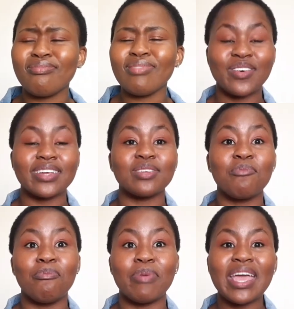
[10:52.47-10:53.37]
it was a
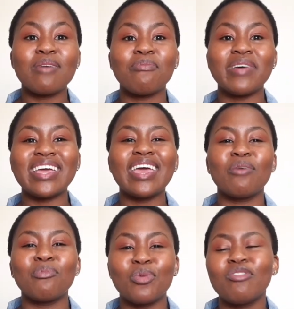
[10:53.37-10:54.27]
big, big
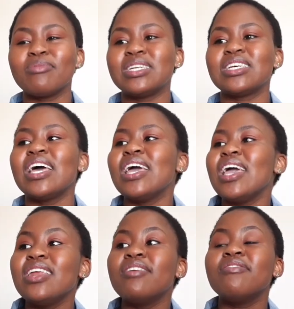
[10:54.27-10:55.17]
improvement
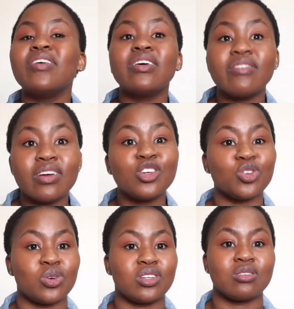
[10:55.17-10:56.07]
in a very, very
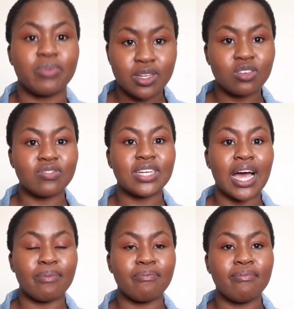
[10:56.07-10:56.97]
short space of time.